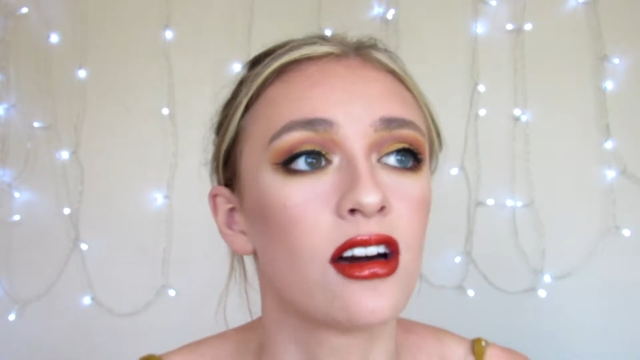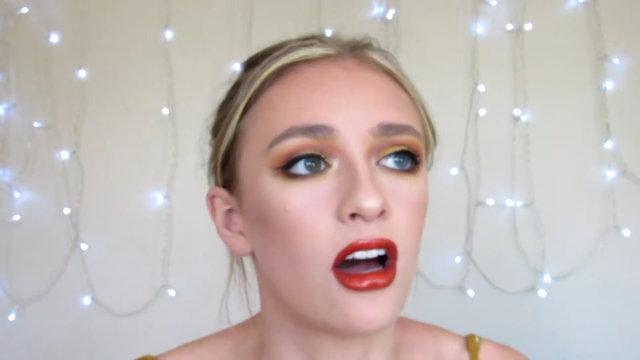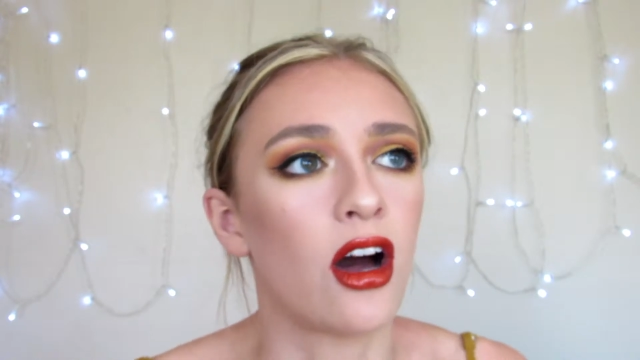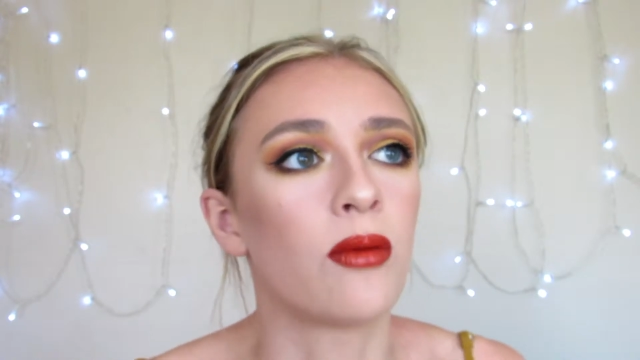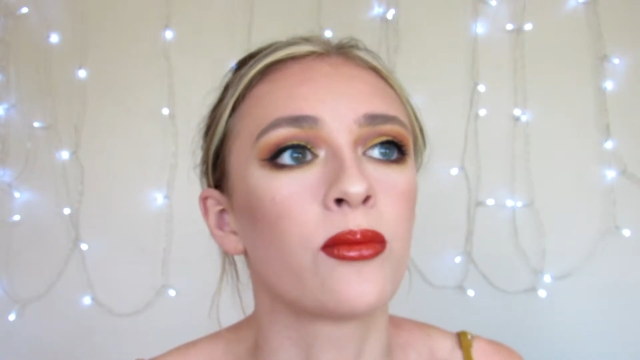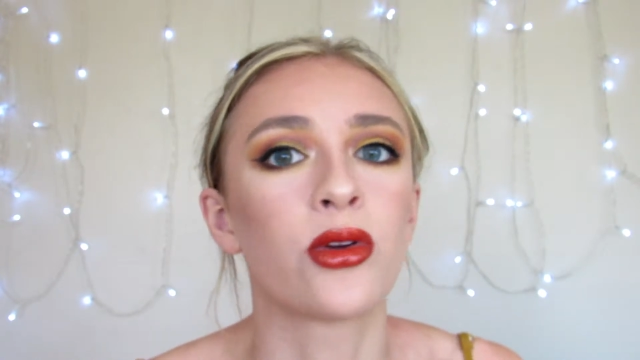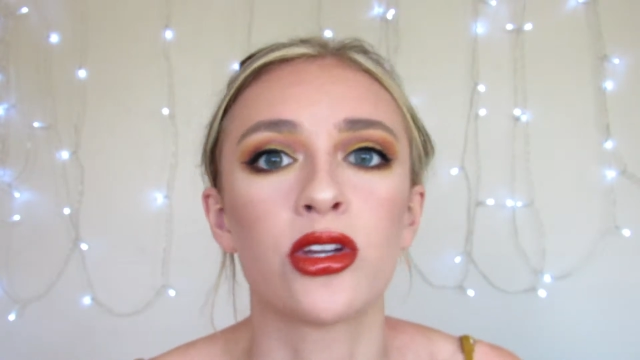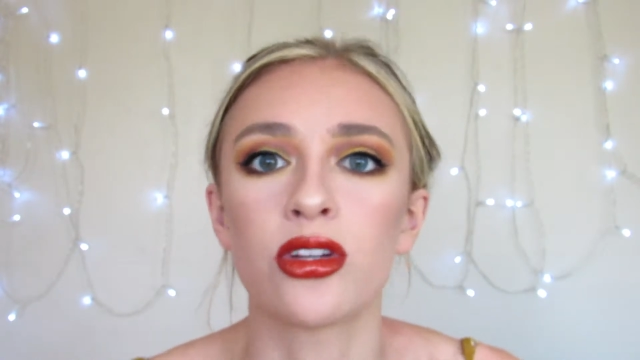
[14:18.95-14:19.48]

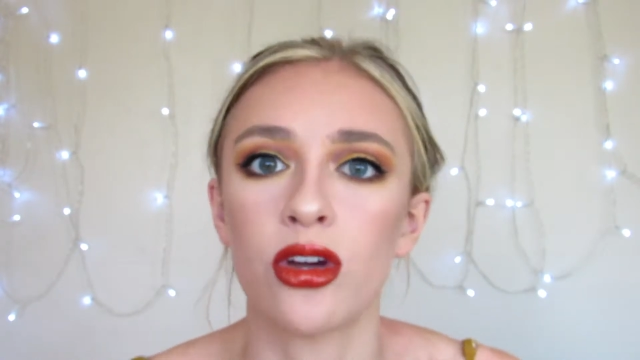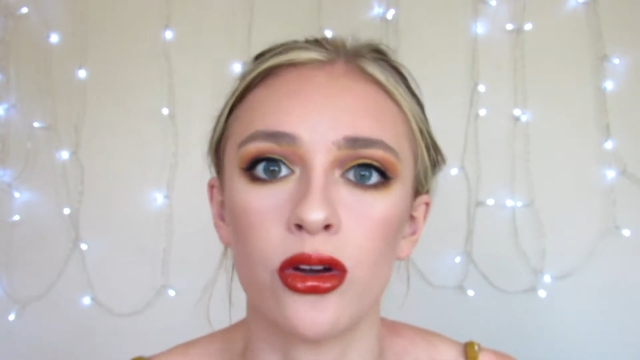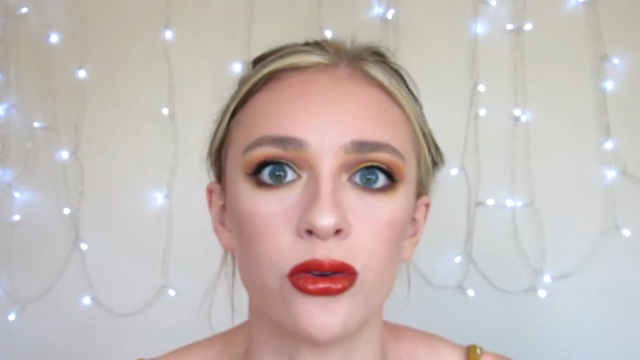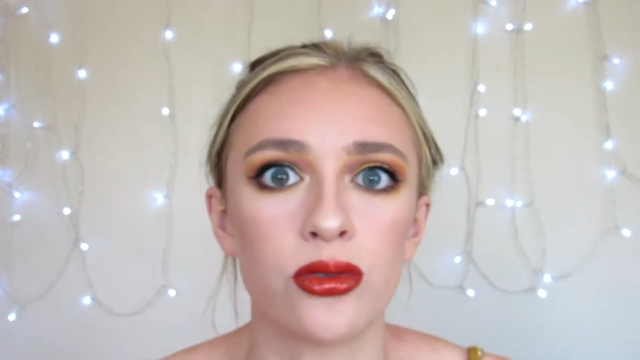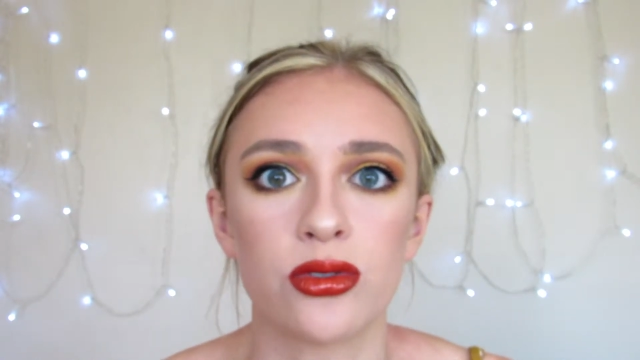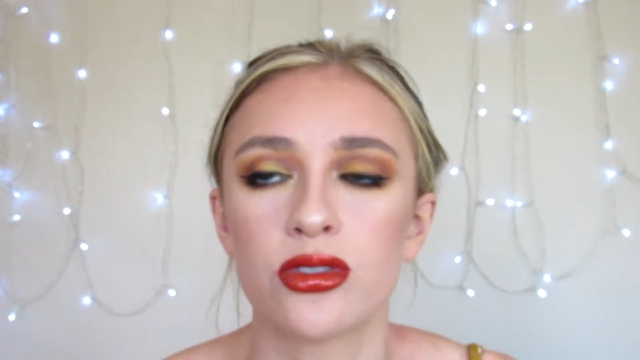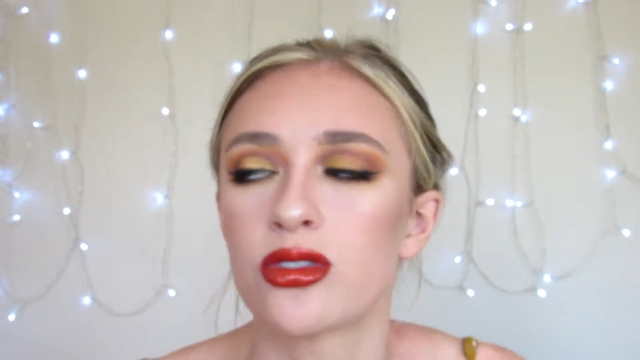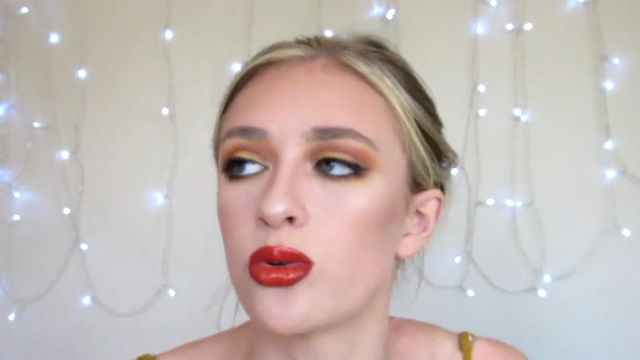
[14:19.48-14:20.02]
I'm gonna
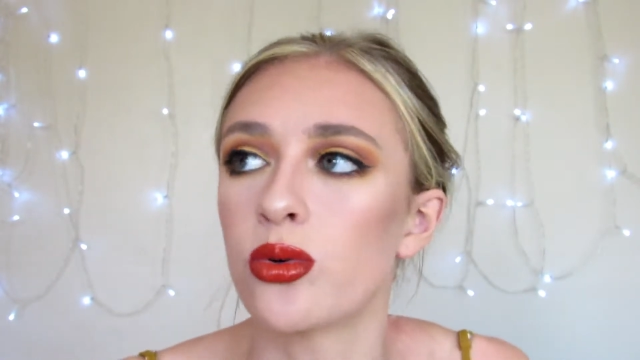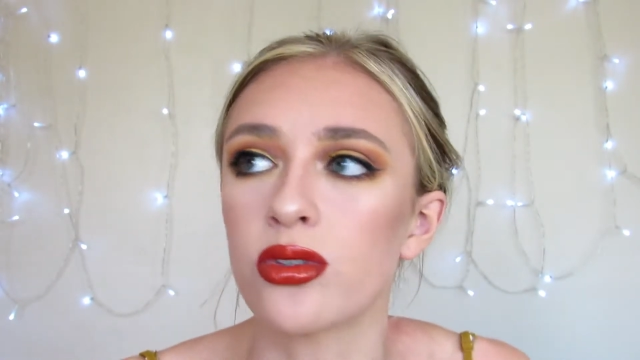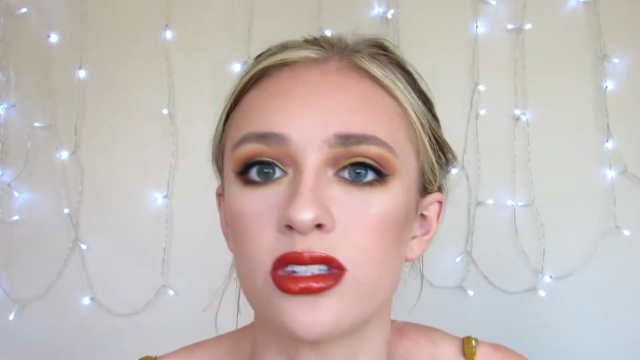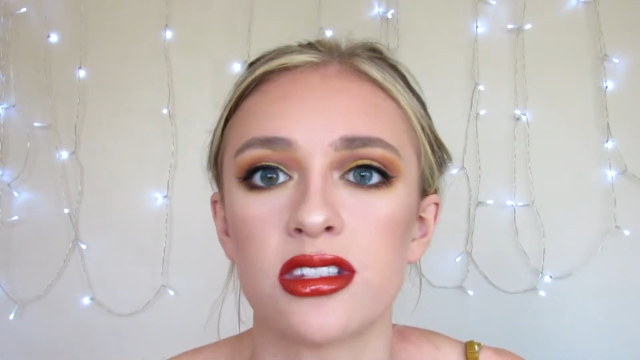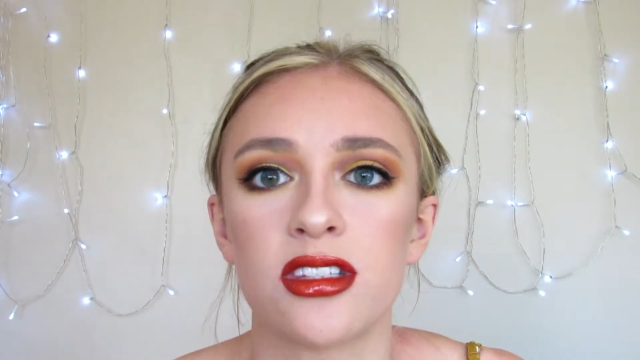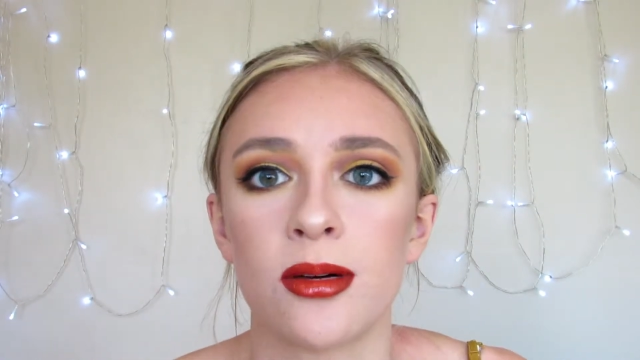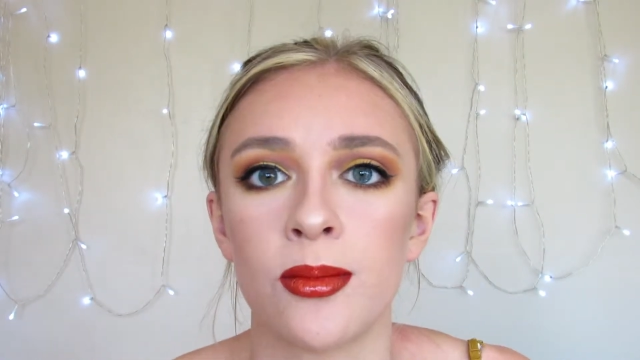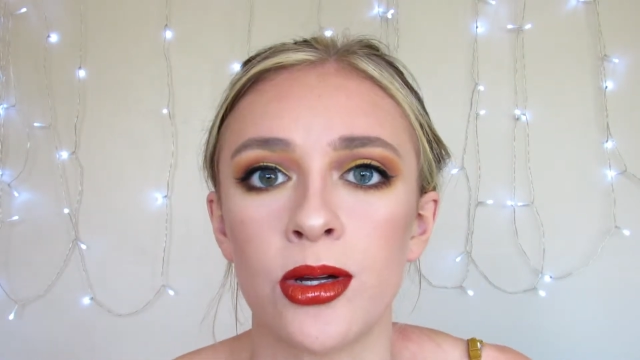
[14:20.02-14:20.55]
go talk
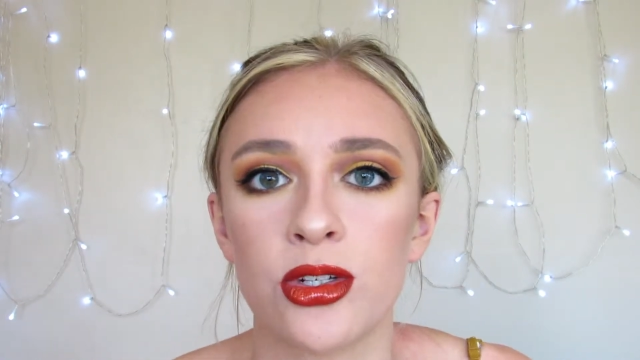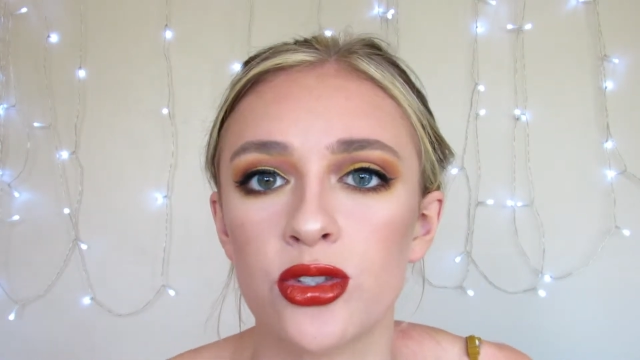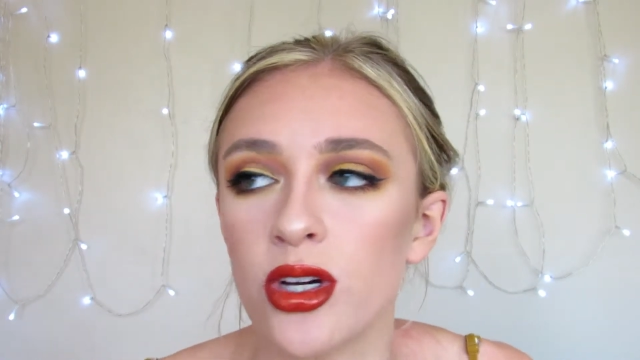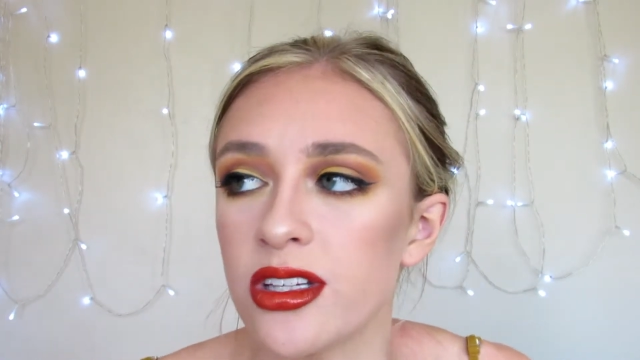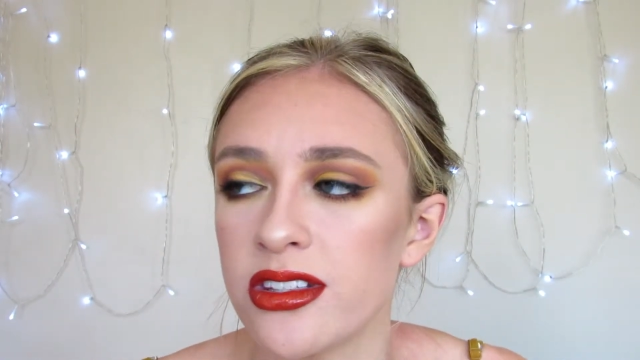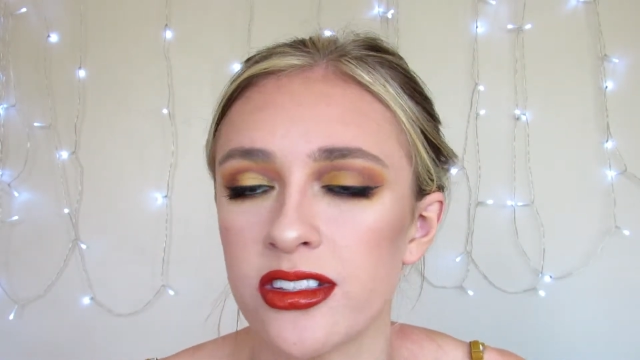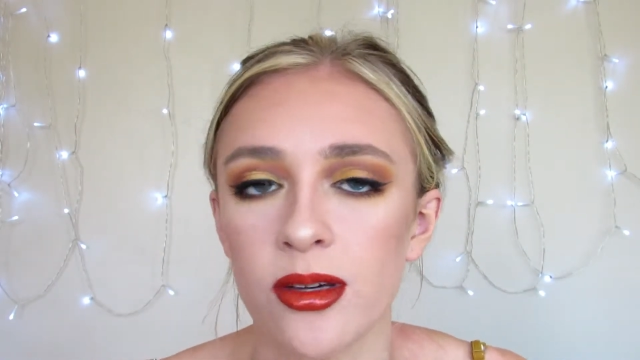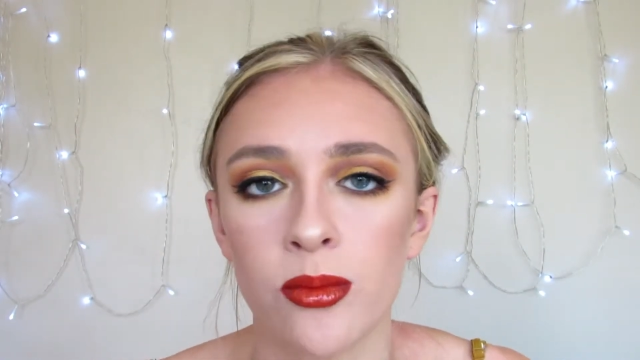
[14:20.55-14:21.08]
to someone,
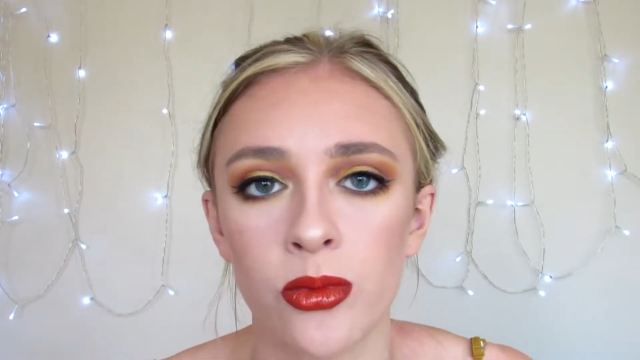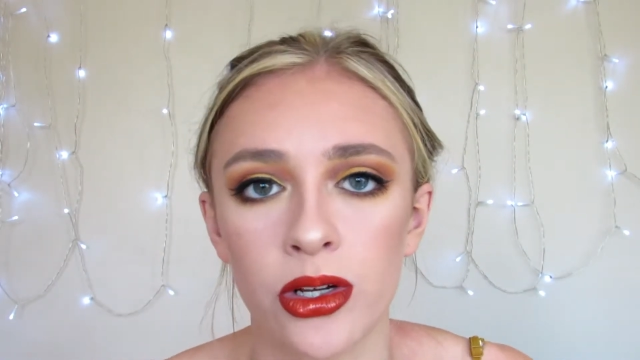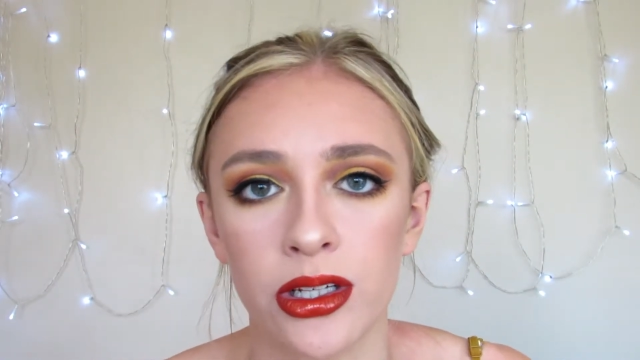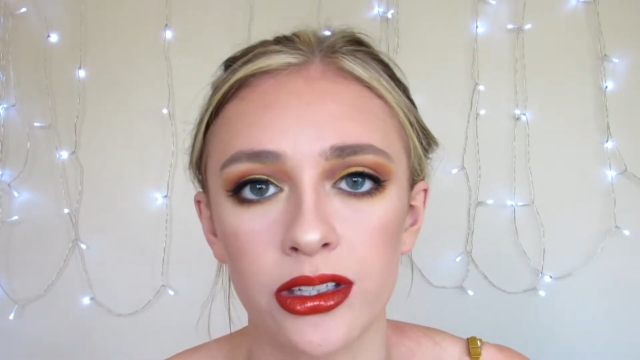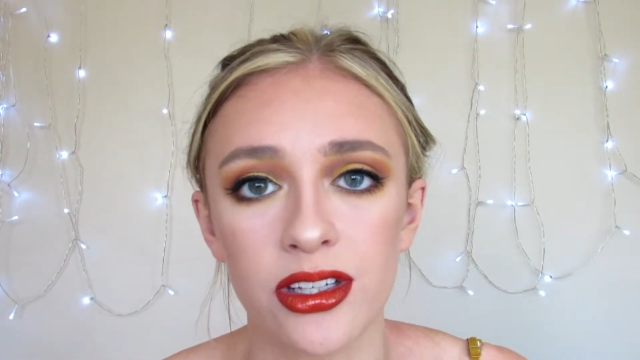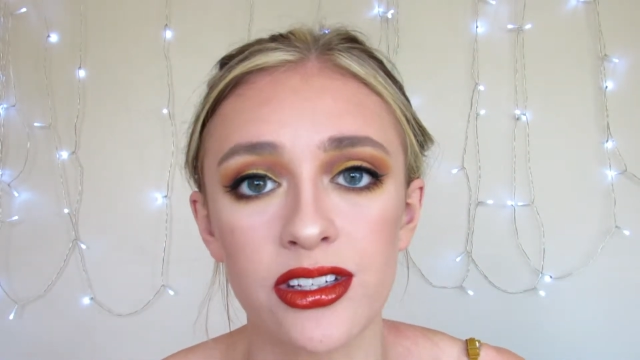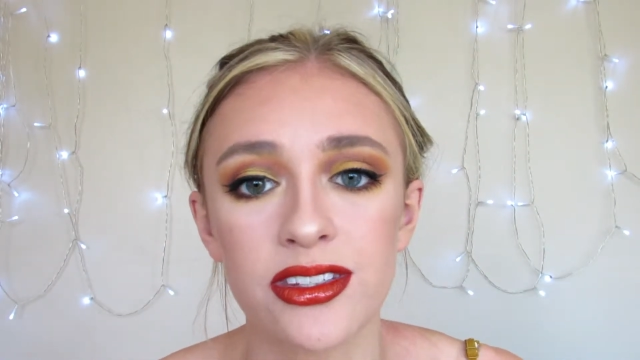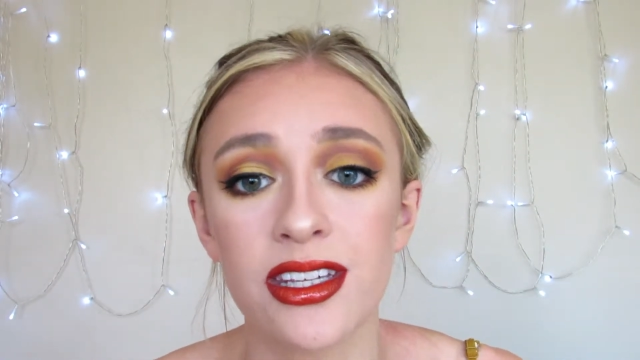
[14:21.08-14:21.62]
trust someone,
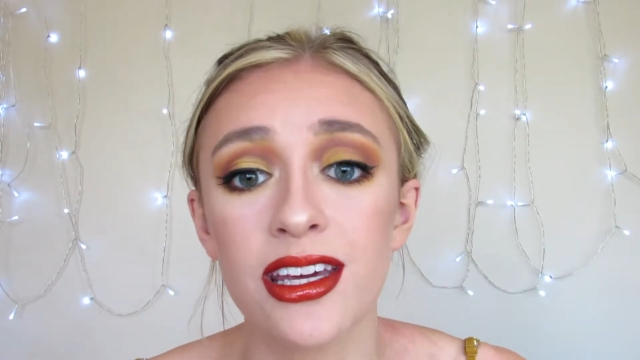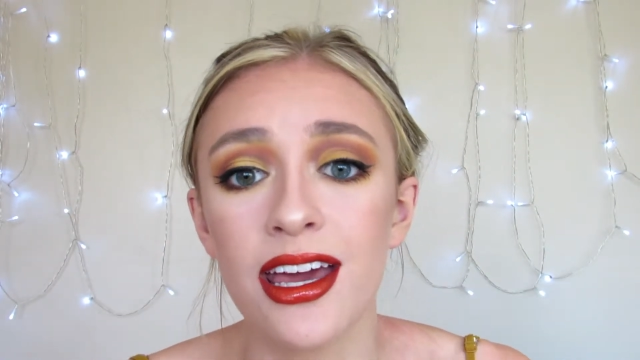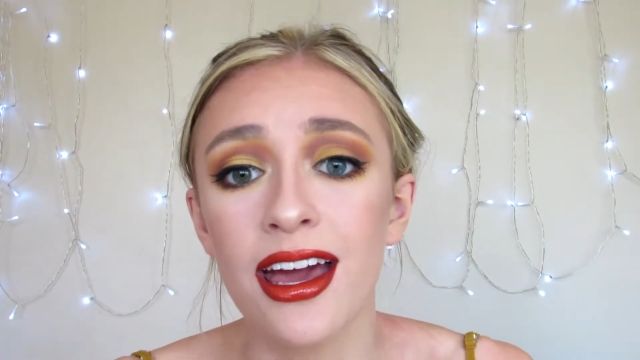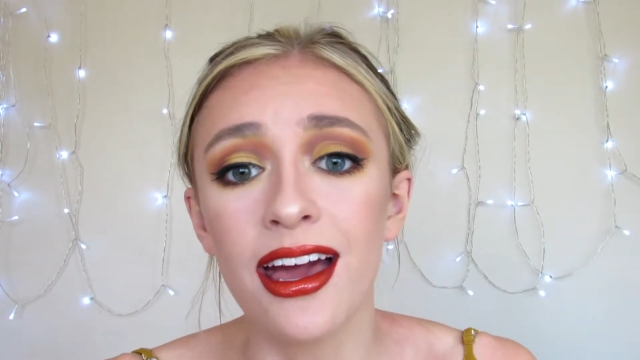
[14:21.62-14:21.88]
because